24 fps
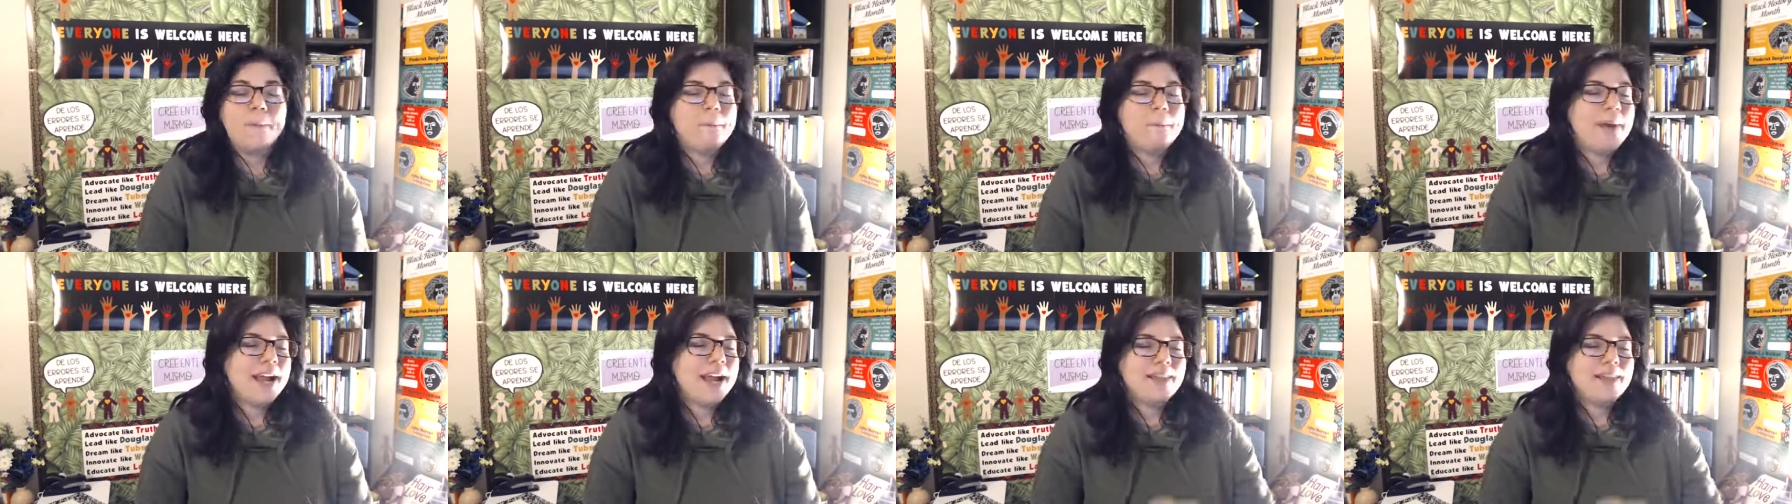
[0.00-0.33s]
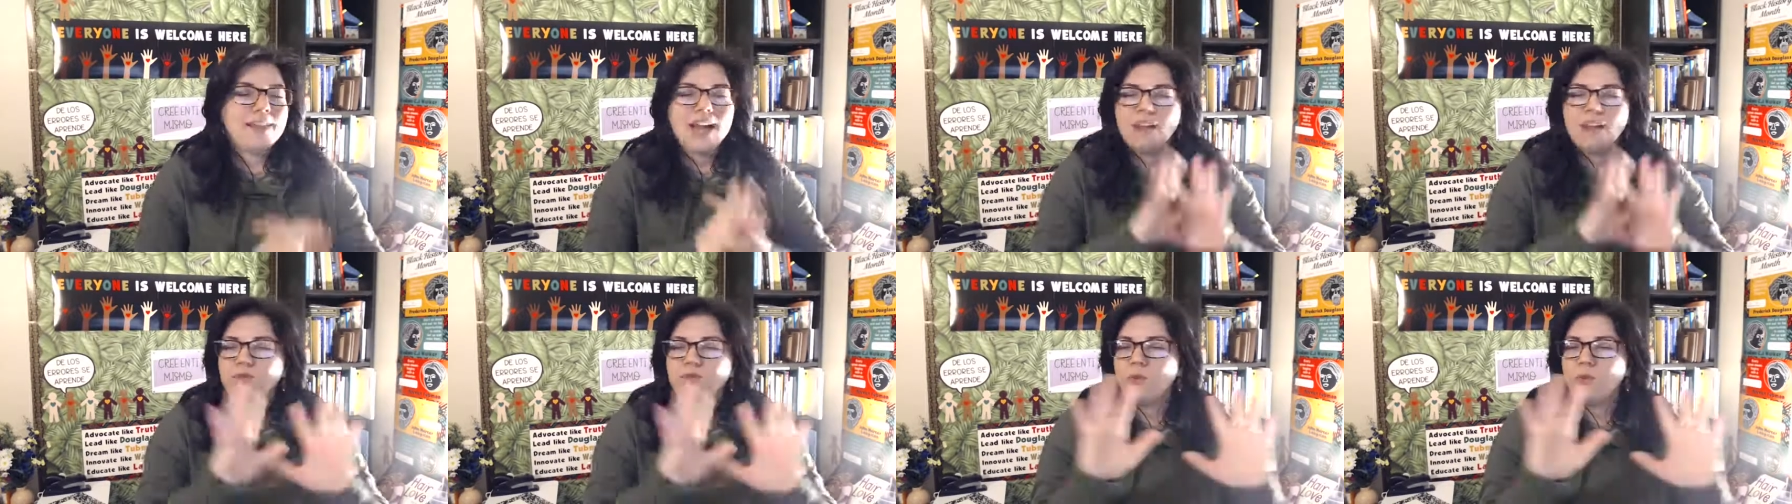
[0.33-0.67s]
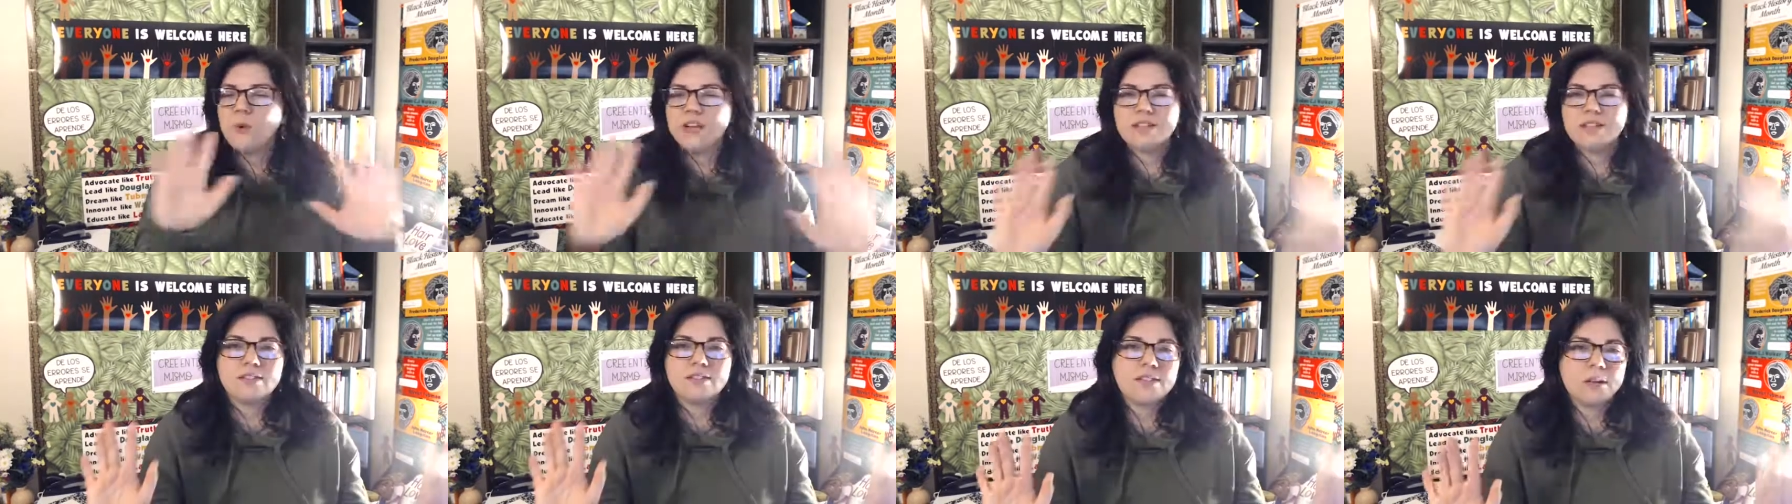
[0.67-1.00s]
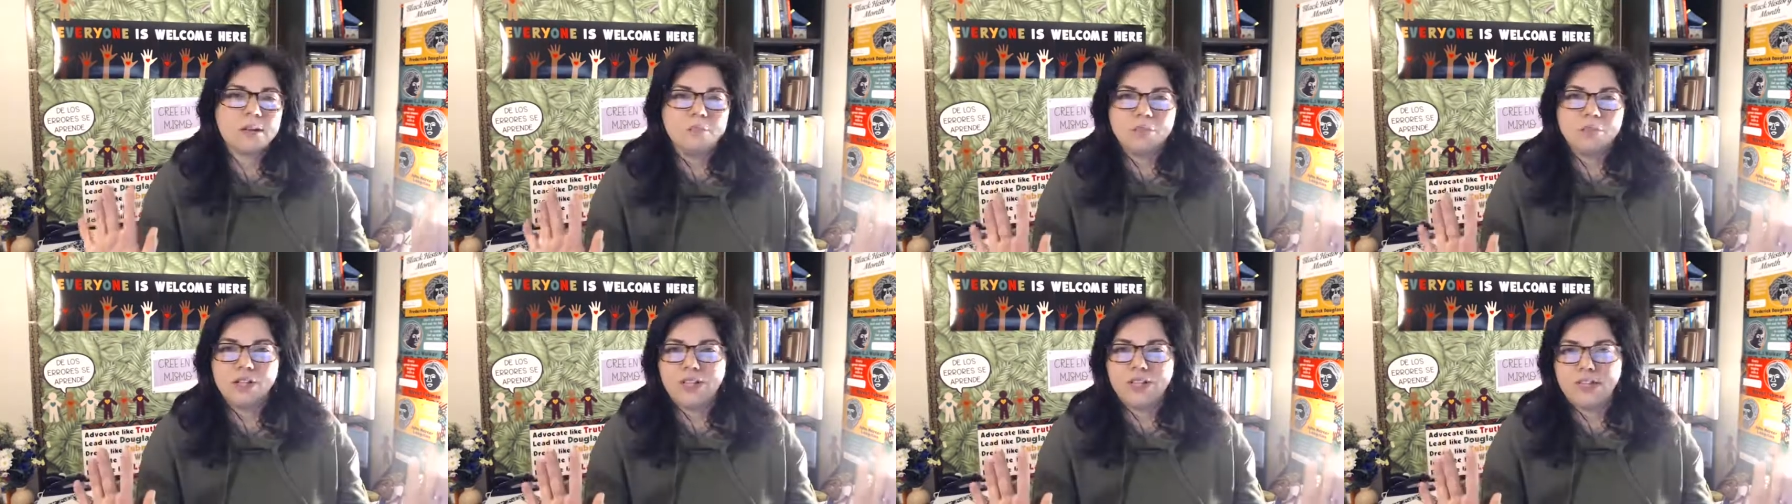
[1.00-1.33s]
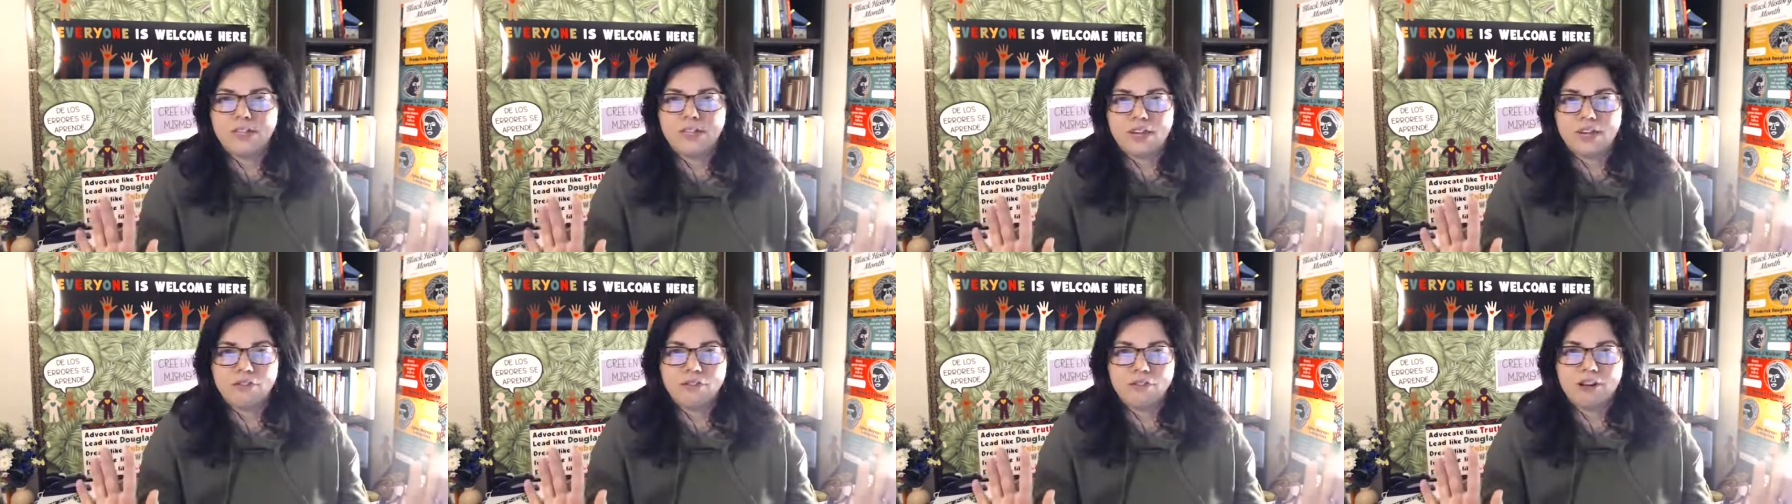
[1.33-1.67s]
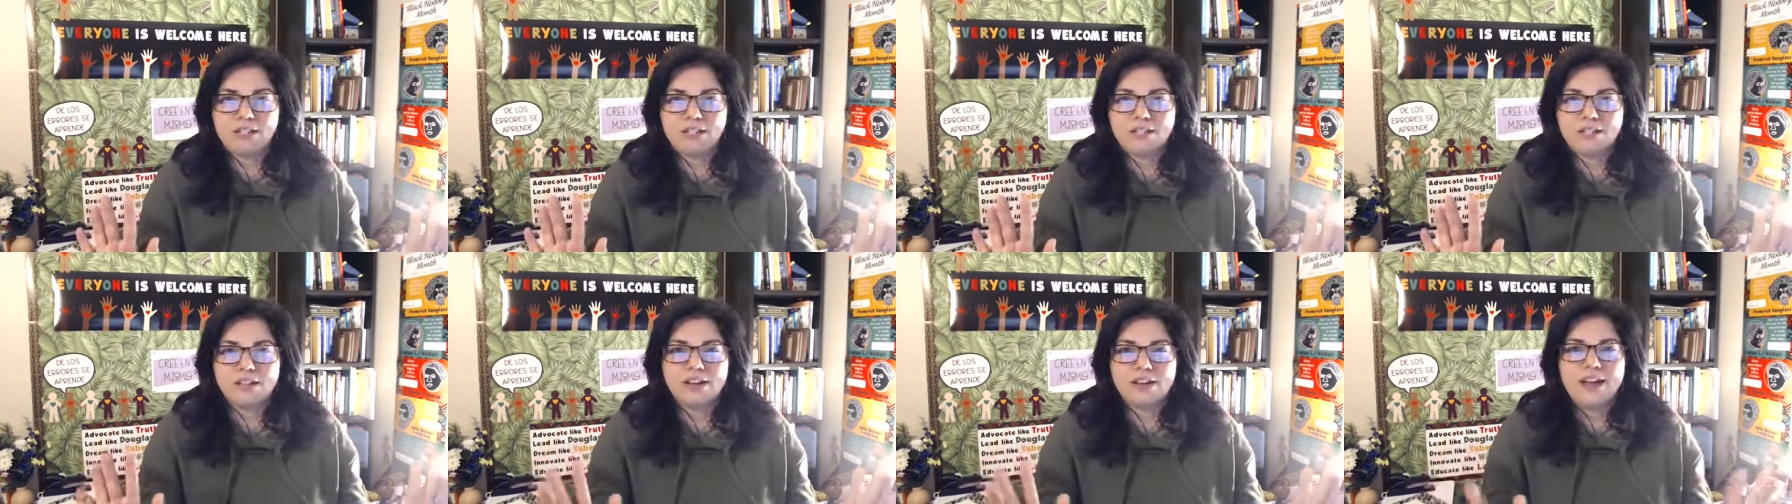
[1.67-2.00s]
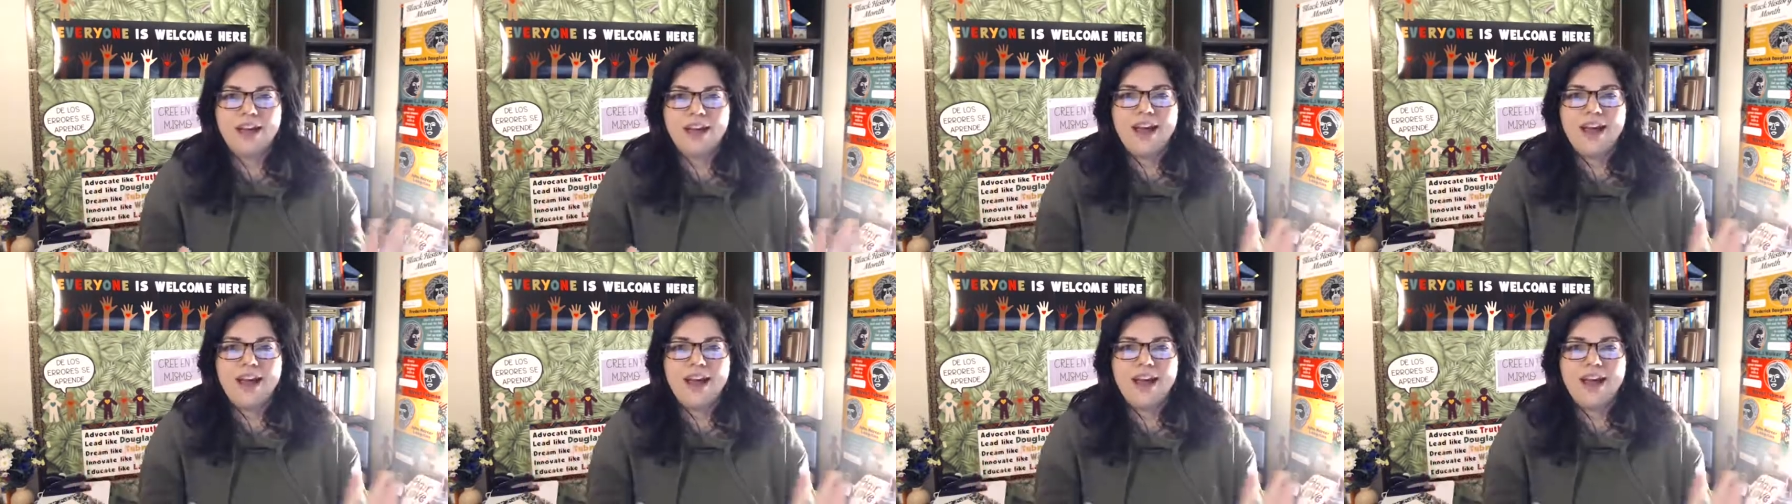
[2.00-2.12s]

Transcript: my life was completely different.